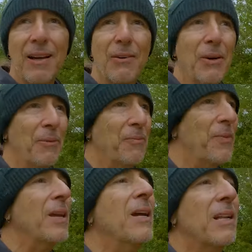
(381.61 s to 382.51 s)
Oh well.
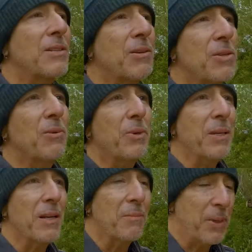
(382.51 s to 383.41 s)
Let's go see what we
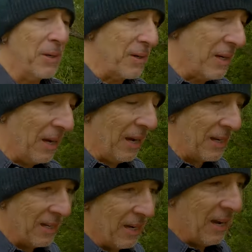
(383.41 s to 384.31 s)
can get up here.
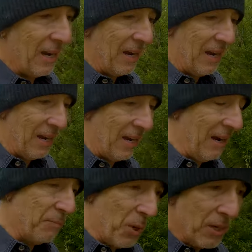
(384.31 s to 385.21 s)
I
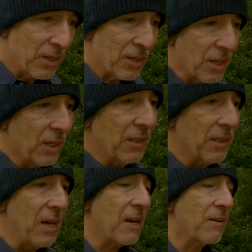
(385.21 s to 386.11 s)
I processed a
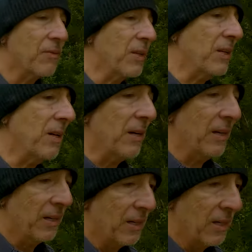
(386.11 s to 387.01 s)
lot of the
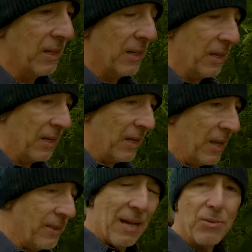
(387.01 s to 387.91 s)
uh,
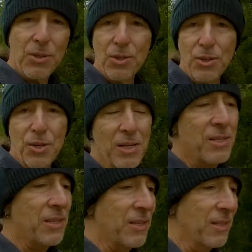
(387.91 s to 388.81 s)
thousands of
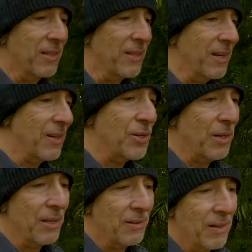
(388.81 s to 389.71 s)
shots that I
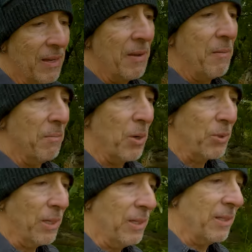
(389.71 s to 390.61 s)
shot
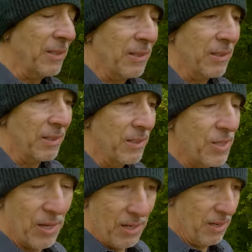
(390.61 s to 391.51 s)
both in
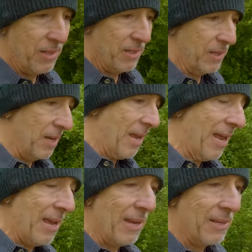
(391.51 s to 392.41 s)
sunlight
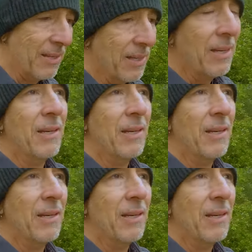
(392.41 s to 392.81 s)
and